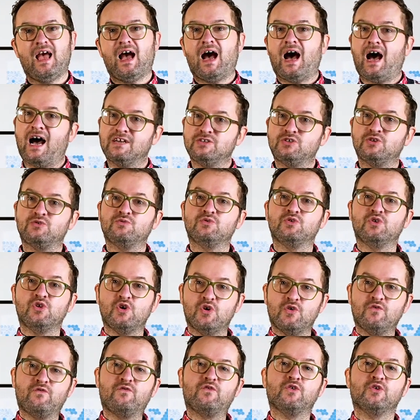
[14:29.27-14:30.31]
I don't
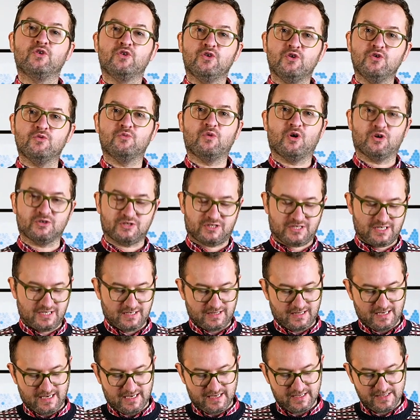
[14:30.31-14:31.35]
know for you watching
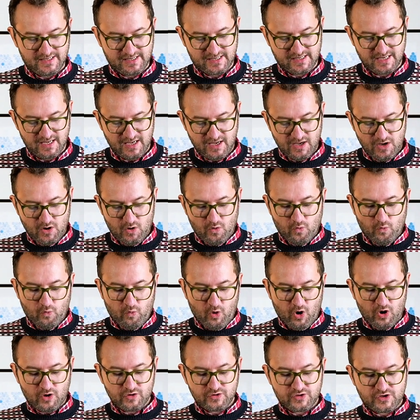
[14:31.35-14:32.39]
this
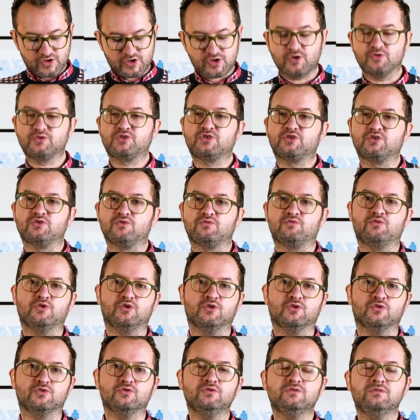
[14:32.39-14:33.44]
what social
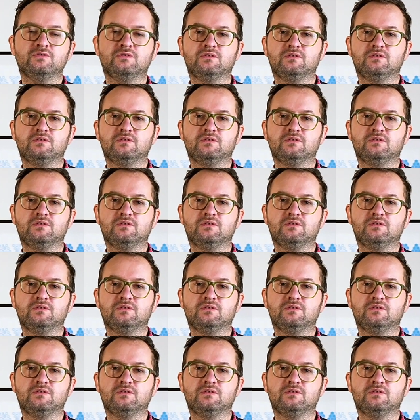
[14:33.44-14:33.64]
rule